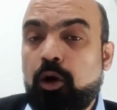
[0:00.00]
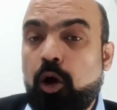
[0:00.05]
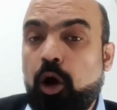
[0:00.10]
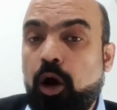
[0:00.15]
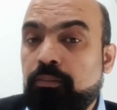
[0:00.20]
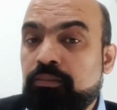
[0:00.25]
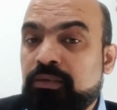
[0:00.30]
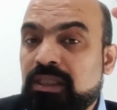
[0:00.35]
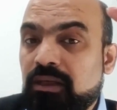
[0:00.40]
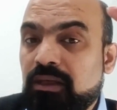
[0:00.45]

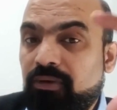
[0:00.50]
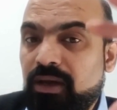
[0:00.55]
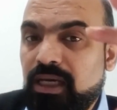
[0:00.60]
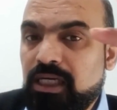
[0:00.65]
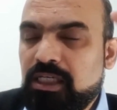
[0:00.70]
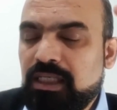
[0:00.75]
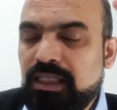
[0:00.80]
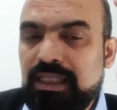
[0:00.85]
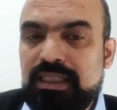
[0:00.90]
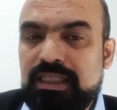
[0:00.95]

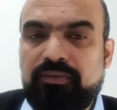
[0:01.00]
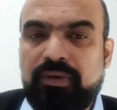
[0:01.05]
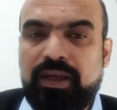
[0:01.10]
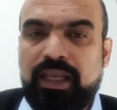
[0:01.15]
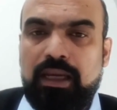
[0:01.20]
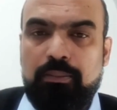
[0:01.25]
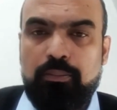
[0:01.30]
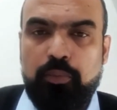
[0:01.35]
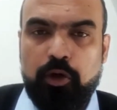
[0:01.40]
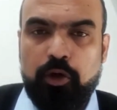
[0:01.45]
observation is
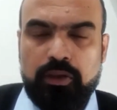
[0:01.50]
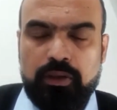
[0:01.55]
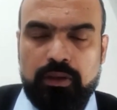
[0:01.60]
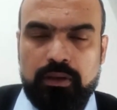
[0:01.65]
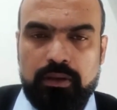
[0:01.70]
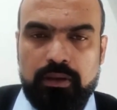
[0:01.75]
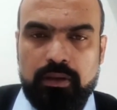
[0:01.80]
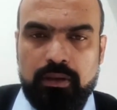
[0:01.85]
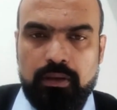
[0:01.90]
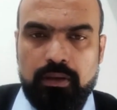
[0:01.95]
very
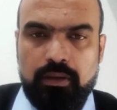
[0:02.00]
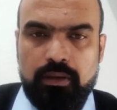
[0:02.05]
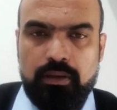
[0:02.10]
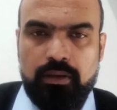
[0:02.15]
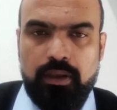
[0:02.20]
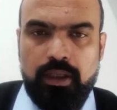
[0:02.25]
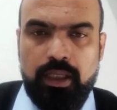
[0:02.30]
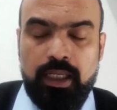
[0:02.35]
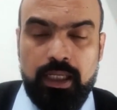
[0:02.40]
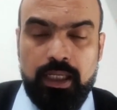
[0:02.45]
important.
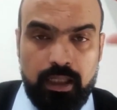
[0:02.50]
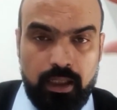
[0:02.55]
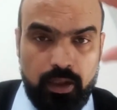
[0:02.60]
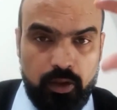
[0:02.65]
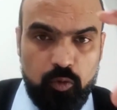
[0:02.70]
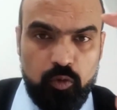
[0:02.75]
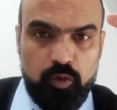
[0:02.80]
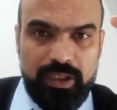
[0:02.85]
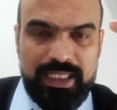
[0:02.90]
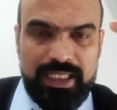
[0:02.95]
In
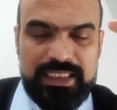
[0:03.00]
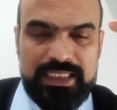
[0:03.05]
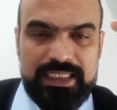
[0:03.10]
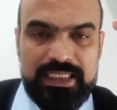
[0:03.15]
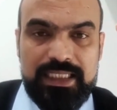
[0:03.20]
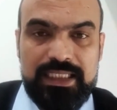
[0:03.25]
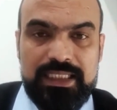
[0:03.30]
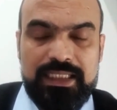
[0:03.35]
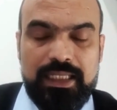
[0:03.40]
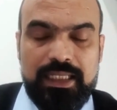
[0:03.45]
acute
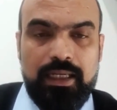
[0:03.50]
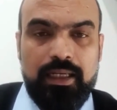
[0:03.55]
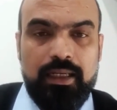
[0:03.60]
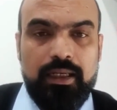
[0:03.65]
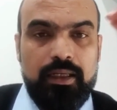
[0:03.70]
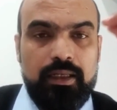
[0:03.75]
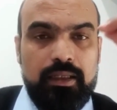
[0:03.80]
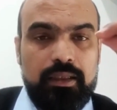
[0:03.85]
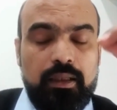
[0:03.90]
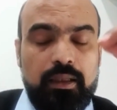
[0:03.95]
cases,
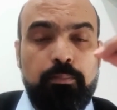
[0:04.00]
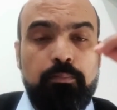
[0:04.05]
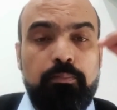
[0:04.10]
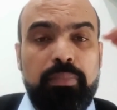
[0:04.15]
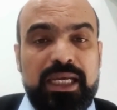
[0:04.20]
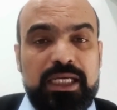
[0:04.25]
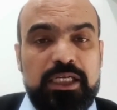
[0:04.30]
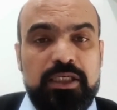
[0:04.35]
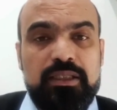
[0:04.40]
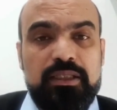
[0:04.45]
the
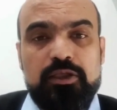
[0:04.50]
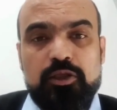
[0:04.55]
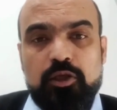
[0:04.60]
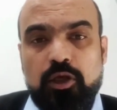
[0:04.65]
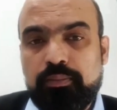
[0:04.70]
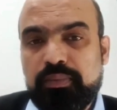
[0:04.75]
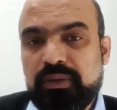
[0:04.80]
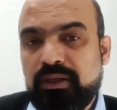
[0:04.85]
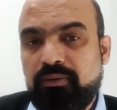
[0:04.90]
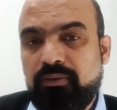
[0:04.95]
patient's
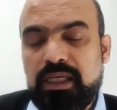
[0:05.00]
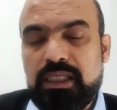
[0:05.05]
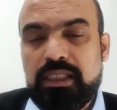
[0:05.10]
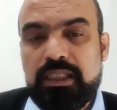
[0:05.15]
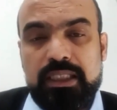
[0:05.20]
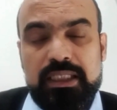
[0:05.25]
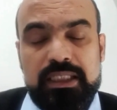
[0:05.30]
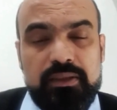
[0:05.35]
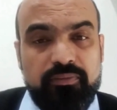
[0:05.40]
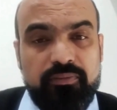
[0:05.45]

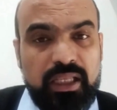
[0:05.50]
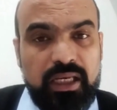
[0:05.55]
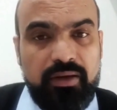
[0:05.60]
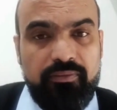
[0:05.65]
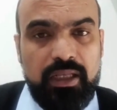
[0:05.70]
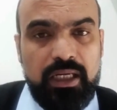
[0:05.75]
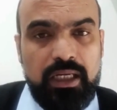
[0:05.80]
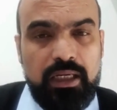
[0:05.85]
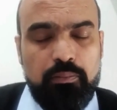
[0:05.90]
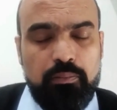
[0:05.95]
observation is very,
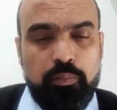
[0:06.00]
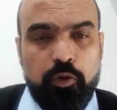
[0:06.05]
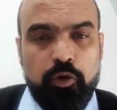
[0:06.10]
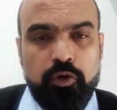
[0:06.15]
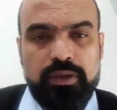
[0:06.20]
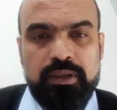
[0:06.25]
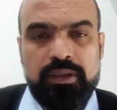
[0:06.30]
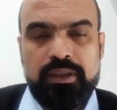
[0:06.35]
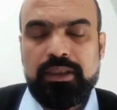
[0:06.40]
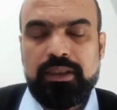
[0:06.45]
very
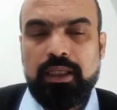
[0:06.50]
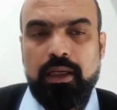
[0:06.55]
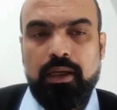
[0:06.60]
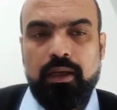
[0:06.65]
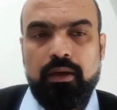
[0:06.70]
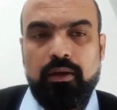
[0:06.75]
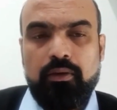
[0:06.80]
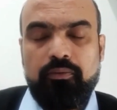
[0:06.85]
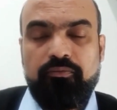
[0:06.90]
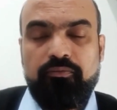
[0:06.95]
important.
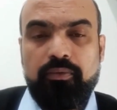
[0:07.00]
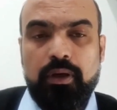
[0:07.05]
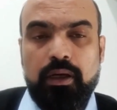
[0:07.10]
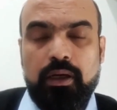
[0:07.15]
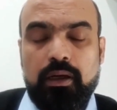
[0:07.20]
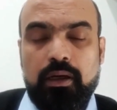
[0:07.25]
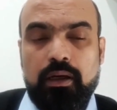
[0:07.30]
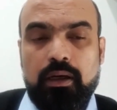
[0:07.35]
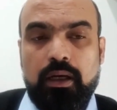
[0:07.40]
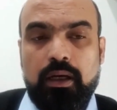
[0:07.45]

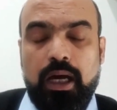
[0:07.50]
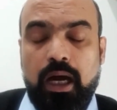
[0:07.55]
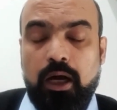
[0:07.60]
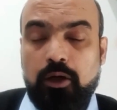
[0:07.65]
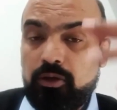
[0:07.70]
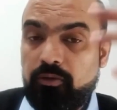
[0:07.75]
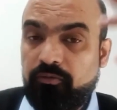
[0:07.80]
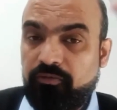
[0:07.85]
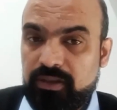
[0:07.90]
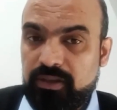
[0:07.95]
How
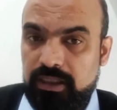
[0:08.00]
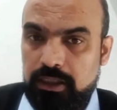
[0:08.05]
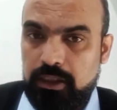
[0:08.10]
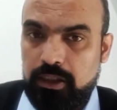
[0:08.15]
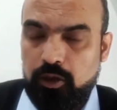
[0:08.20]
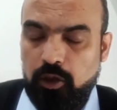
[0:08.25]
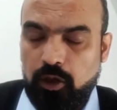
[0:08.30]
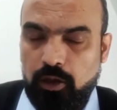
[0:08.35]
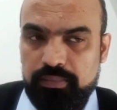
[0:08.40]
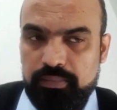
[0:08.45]
the
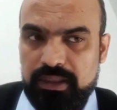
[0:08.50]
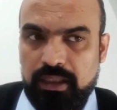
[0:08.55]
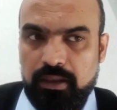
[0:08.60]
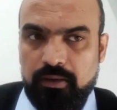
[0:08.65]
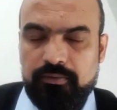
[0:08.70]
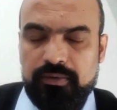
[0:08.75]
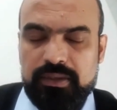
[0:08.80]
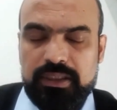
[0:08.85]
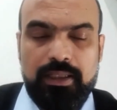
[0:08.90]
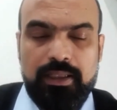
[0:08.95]
physician
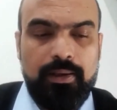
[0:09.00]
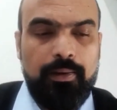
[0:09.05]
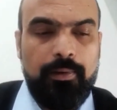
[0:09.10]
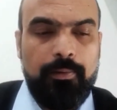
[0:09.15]
observes,